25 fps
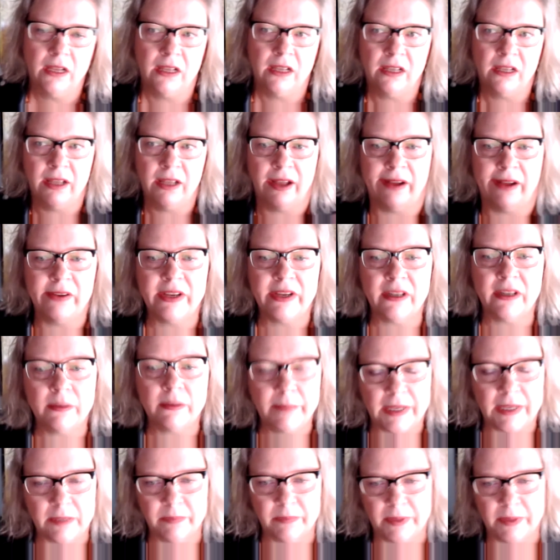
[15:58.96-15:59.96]
how can I
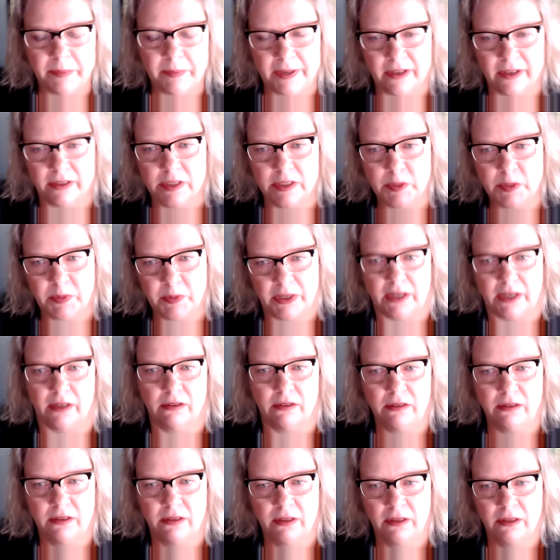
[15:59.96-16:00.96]
make my parents
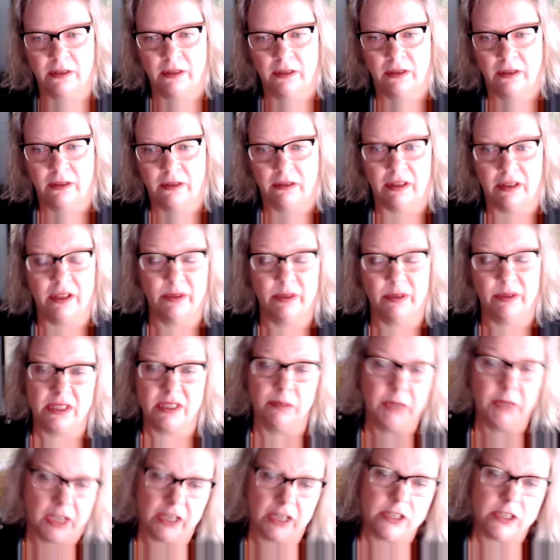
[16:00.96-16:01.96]
proud? And there were some
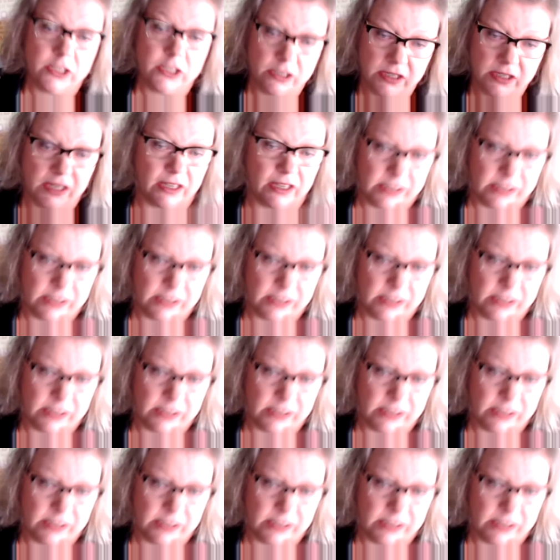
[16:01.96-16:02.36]
occasions that I